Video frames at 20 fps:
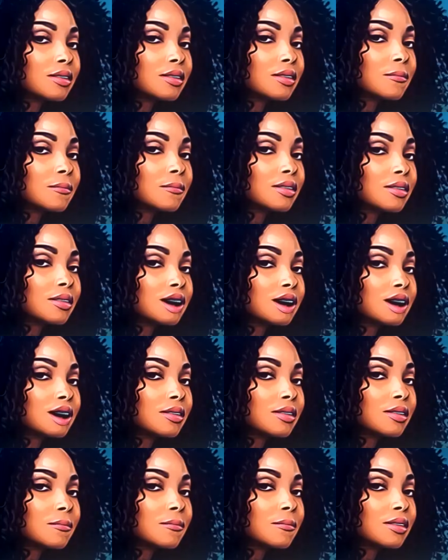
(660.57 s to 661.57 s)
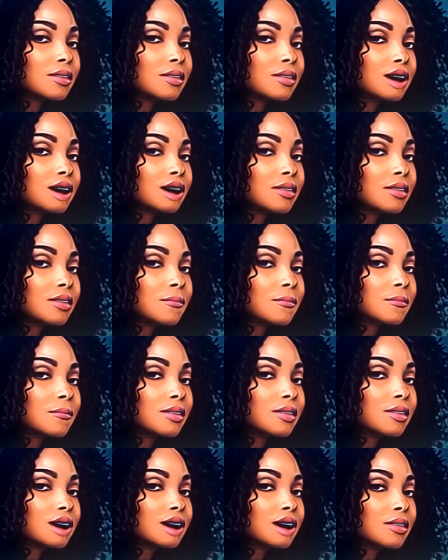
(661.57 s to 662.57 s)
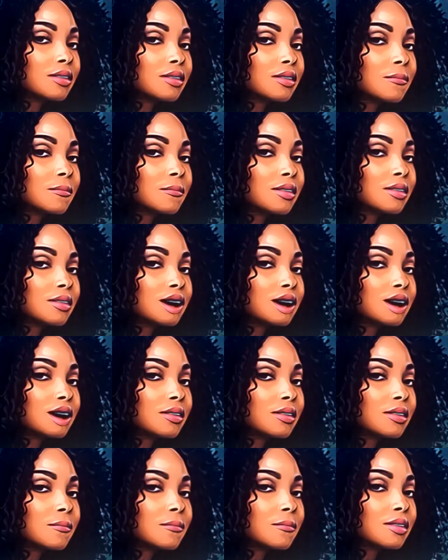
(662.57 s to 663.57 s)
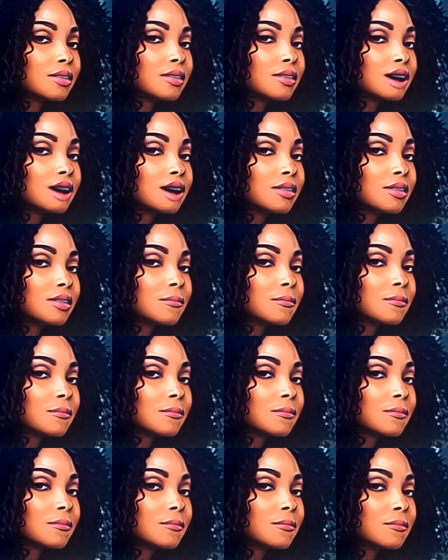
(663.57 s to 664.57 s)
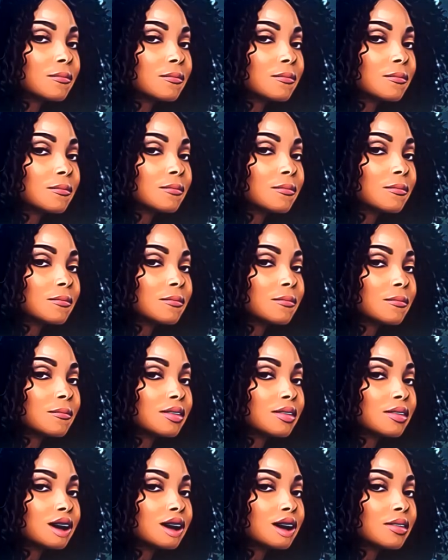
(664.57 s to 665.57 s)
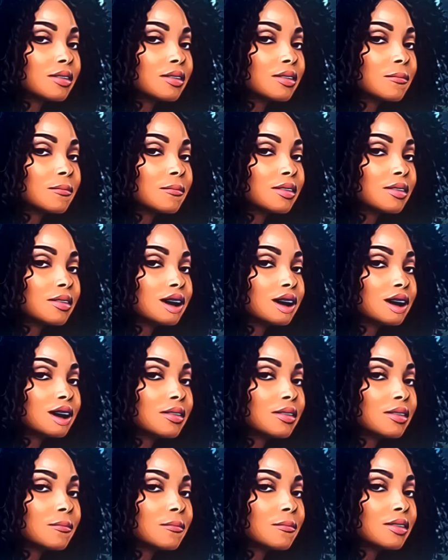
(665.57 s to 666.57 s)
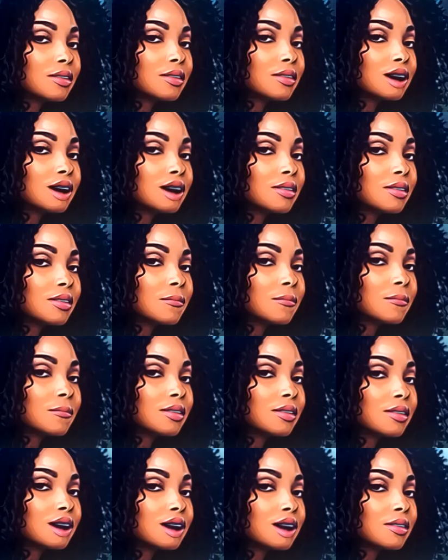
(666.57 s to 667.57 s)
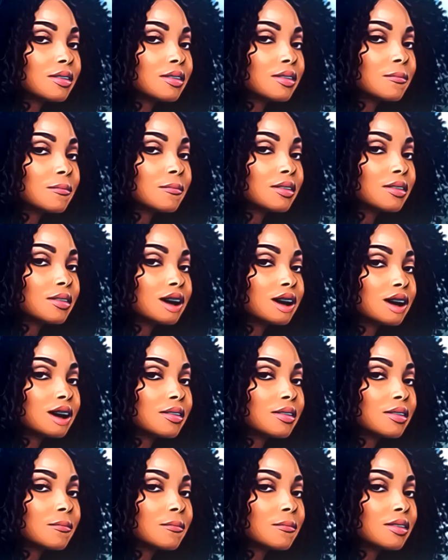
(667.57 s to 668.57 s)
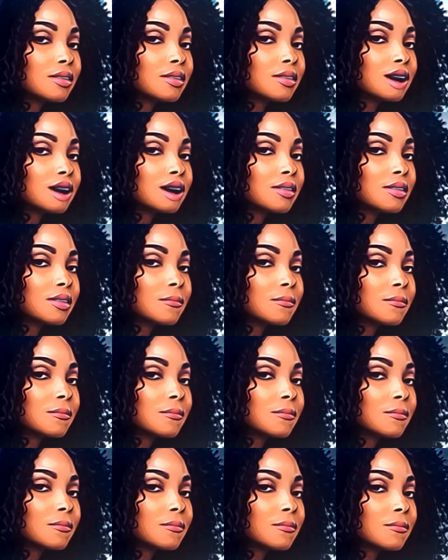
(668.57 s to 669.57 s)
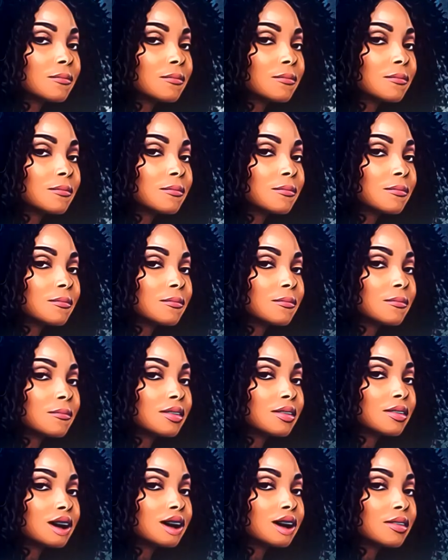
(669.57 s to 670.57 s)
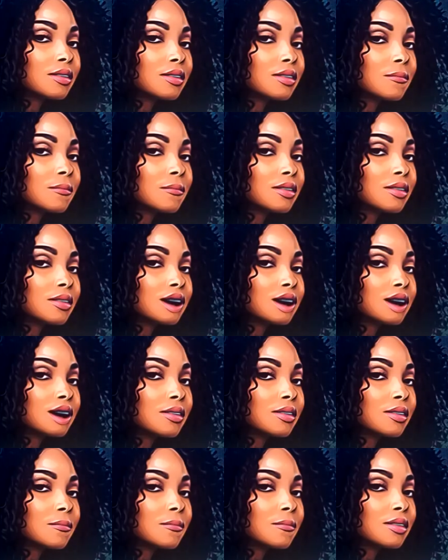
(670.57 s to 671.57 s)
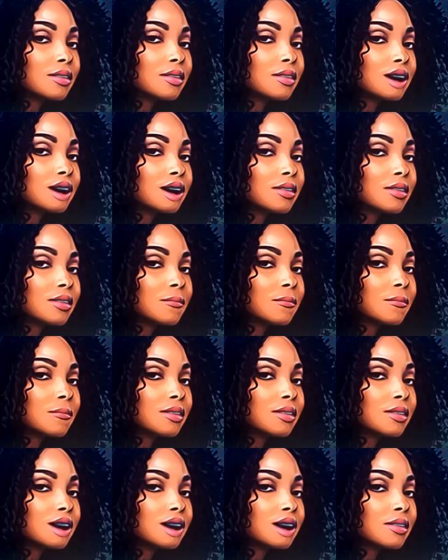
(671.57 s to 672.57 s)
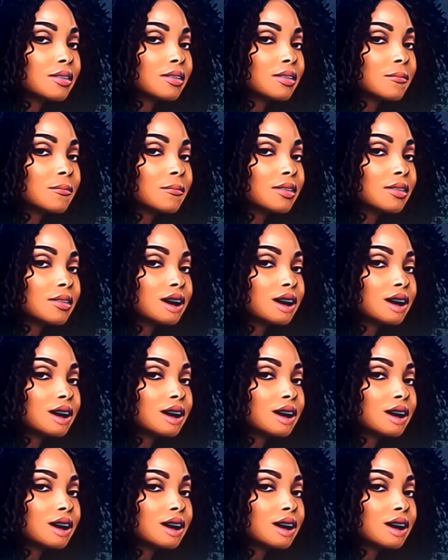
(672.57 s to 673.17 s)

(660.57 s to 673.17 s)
And that's where I am now. You know what? If this channel gonna grow, it's gonna grow. If it ain't, then it ain't. Honey, the people that's rocking with me, I appreciate y'all. And the people that's gone, deuces. Moving forward. So here go Marlo being all fake.